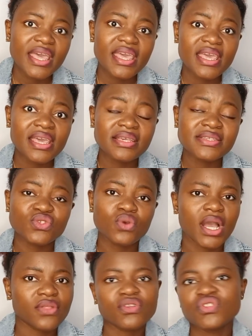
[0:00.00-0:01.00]
is you
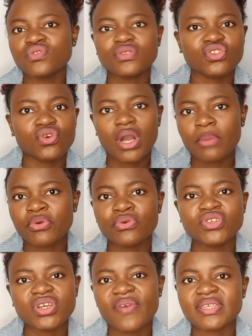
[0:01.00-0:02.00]
cannot use your
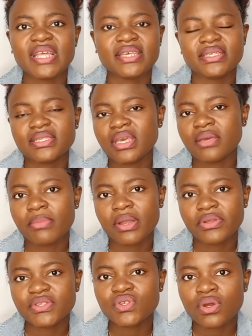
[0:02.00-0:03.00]
cameroon driver's license here in
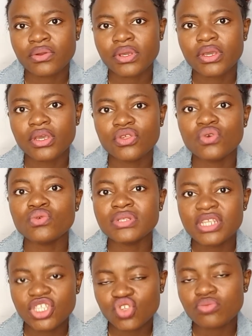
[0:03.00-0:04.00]
bahrain sorry you will
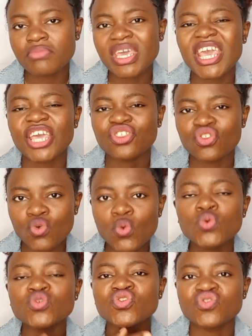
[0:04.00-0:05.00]
need to make a
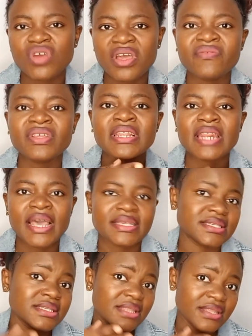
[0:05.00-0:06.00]
new driving
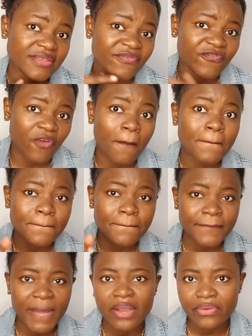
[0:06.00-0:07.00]
license from
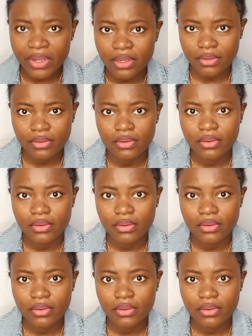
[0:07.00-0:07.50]
bahrain